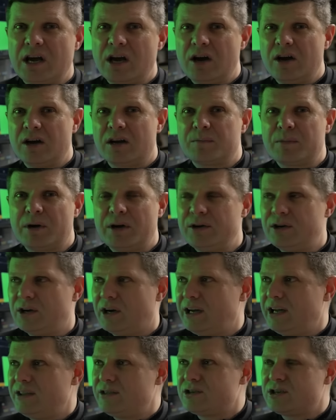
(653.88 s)
the erg mode,
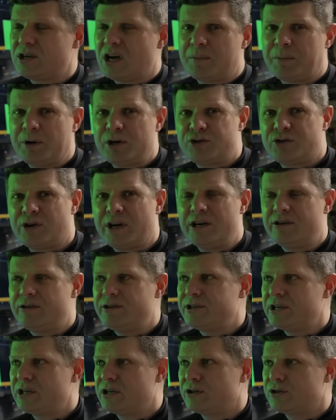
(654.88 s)
i.e. the turbo
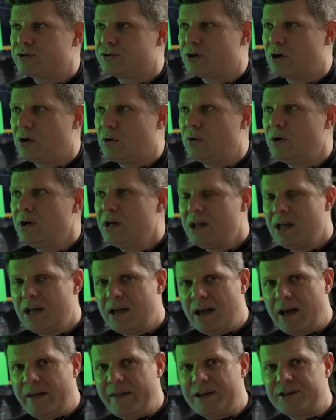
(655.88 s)
trainer is in control,
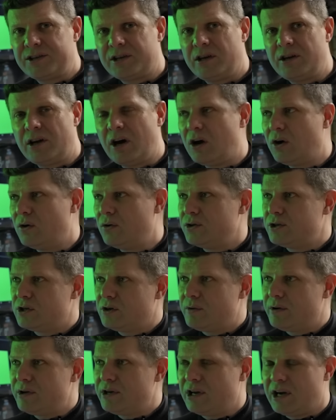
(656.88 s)
and that's going to hold
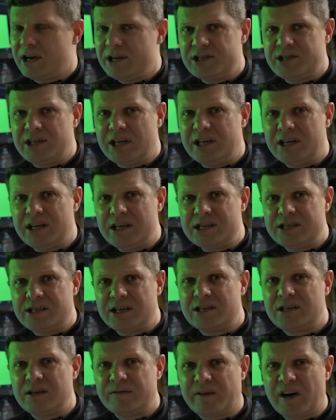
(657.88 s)
you at a nice steady
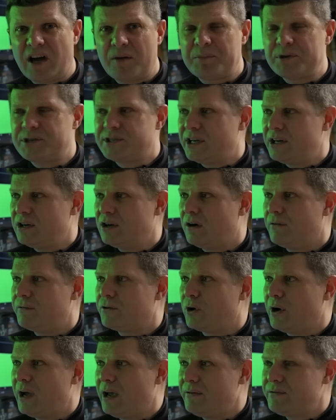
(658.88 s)
65%
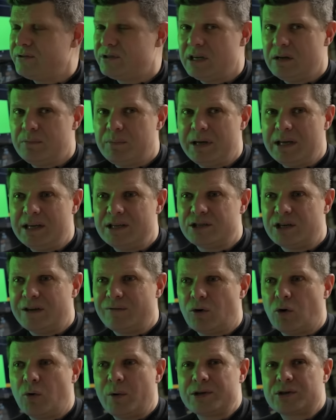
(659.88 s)
of your FTP. So
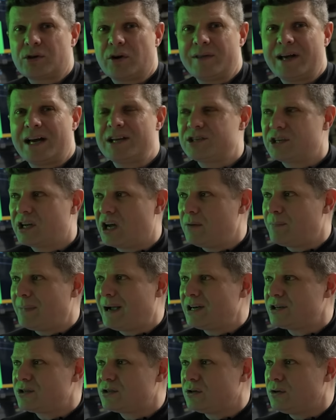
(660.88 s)
you've always got that to go
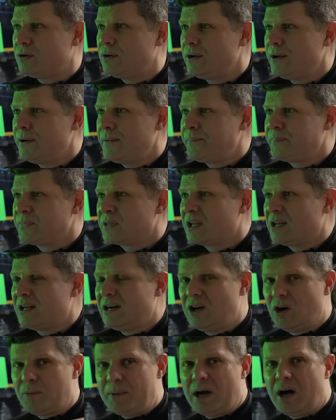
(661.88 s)
back to.
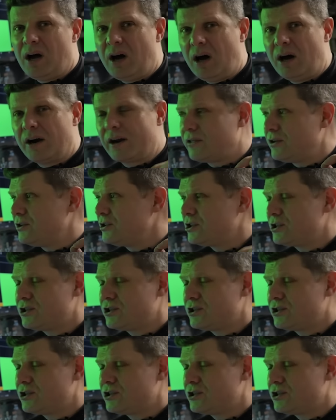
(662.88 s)
A little bit harder than